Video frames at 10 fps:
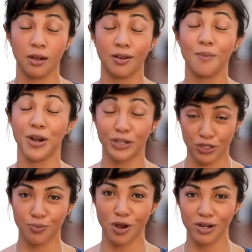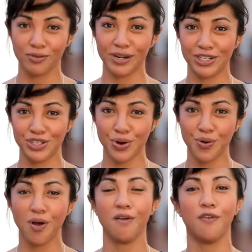compared to body
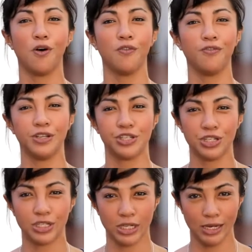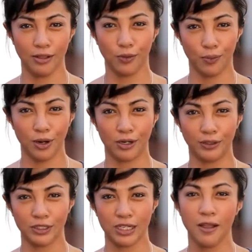ratio of all fishes in the
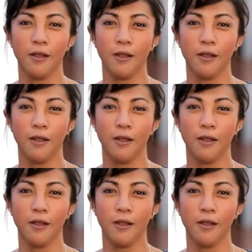world.